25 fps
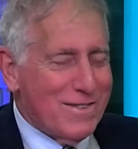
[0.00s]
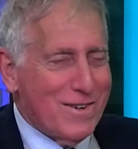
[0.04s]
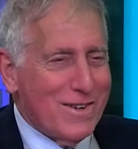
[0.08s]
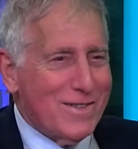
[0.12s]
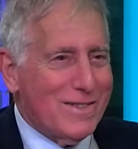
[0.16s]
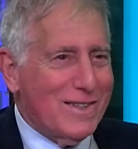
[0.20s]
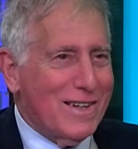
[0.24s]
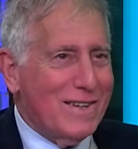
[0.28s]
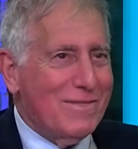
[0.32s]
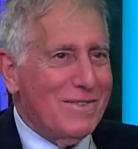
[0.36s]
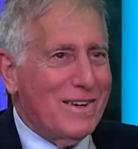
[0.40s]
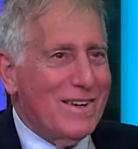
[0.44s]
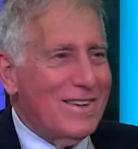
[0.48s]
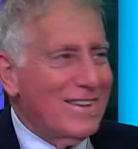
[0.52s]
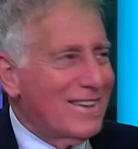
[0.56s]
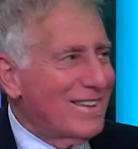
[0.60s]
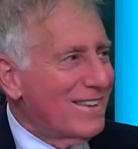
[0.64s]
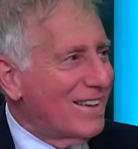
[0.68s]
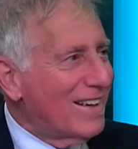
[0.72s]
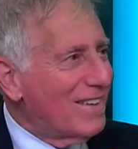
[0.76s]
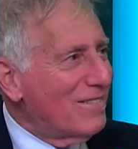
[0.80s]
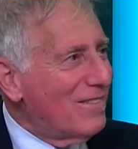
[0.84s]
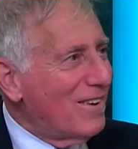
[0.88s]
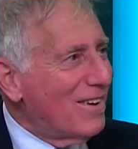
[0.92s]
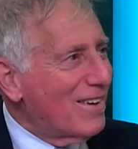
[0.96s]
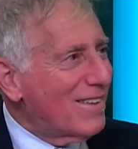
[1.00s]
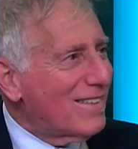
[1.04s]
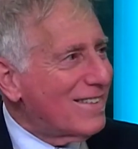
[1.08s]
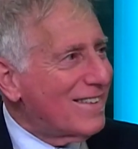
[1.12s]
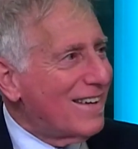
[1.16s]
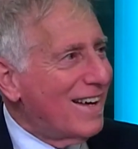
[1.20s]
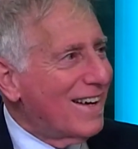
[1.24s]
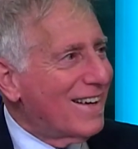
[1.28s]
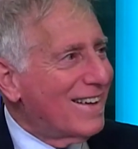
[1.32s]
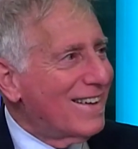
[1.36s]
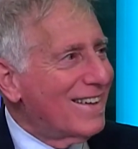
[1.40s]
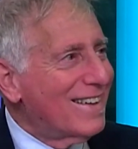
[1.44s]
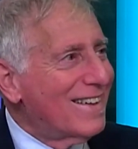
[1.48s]
crossing America on a
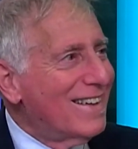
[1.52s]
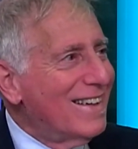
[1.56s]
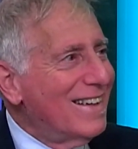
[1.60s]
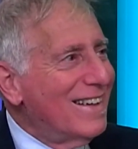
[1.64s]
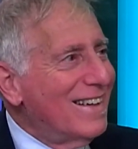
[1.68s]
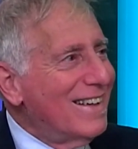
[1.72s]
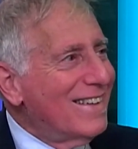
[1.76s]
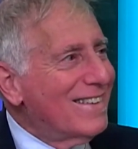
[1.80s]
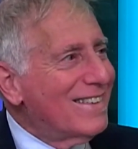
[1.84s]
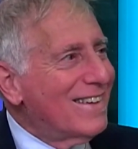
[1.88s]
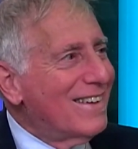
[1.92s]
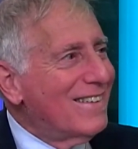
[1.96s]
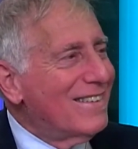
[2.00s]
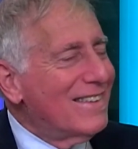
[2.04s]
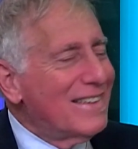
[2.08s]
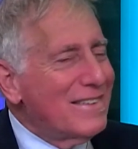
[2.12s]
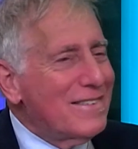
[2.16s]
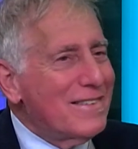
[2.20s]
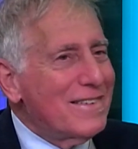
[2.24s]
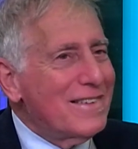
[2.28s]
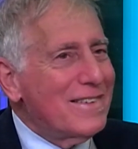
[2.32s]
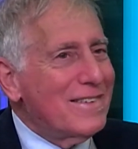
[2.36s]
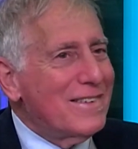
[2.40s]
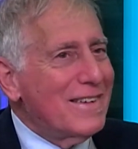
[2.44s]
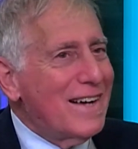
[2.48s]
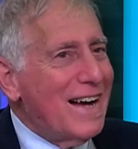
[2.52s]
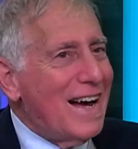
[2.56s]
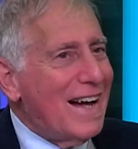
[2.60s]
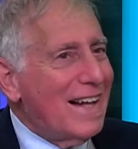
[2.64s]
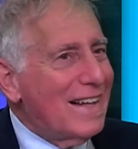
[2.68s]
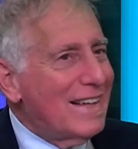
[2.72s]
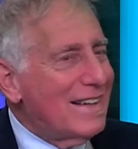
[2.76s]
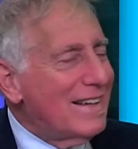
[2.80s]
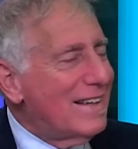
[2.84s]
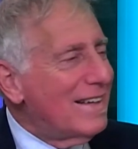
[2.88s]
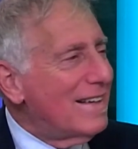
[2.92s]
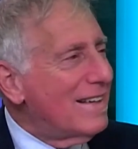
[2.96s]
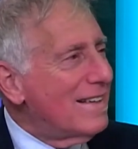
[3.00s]
motorcycle. So the
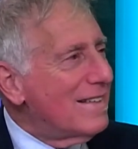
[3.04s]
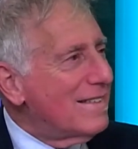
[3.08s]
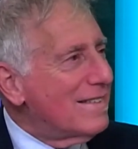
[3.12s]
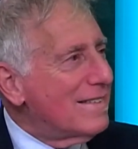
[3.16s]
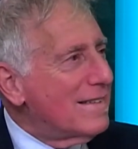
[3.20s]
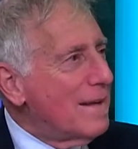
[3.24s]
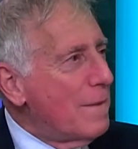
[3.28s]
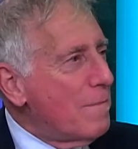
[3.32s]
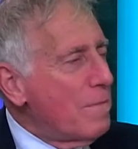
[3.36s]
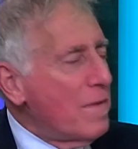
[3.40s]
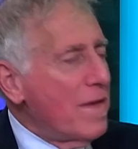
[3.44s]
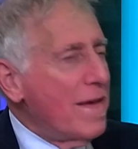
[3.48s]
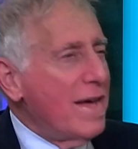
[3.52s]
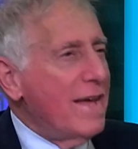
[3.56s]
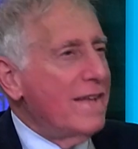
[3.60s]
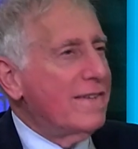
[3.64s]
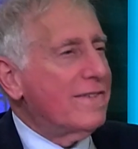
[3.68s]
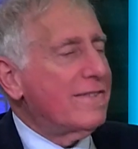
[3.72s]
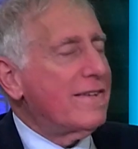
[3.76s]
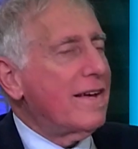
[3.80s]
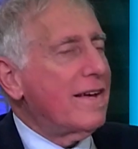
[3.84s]
reality is, it